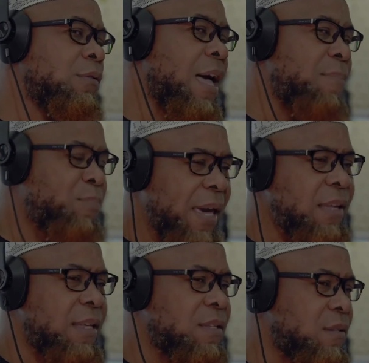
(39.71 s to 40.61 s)
I
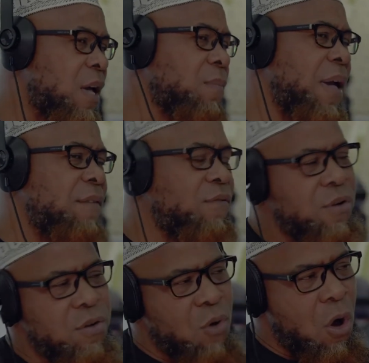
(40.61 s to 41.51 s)
pegged this young man
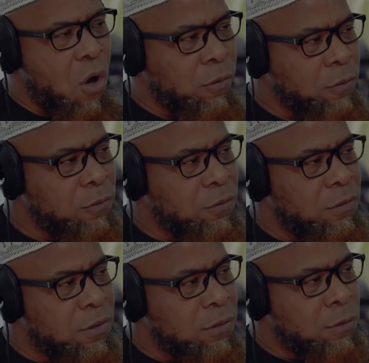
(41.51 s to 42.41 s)
very wrong.
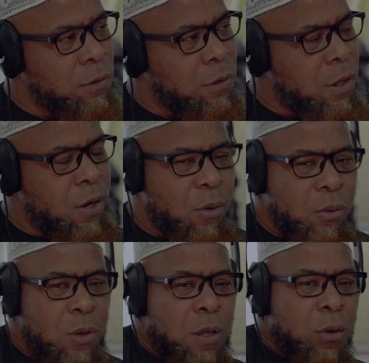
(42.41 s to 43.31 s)
You
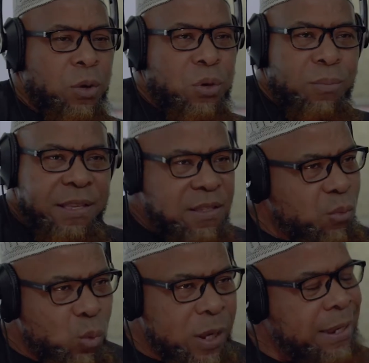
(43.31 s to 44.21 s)
know, when you meet
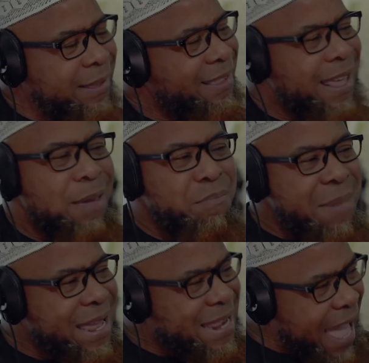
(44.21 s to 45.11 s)
someone, they
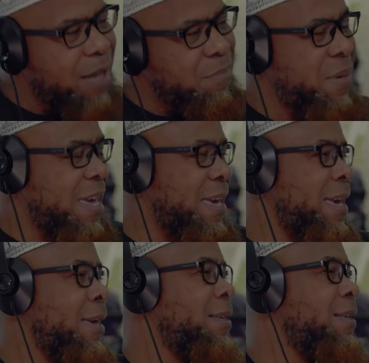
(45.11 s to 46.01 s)
may not be,